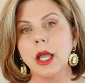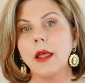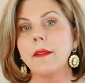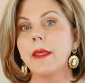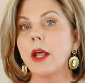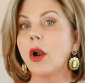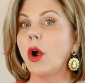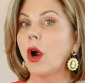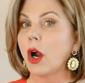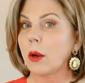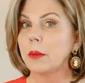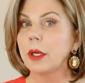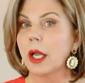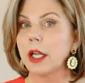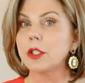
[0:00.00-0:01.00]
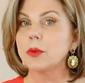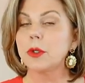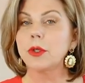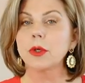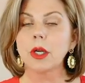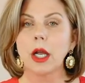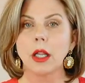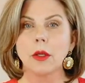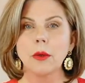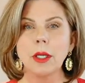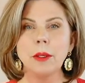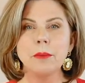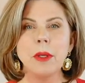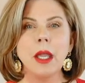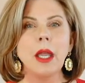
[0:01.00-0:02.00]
that harmonize with your coloring.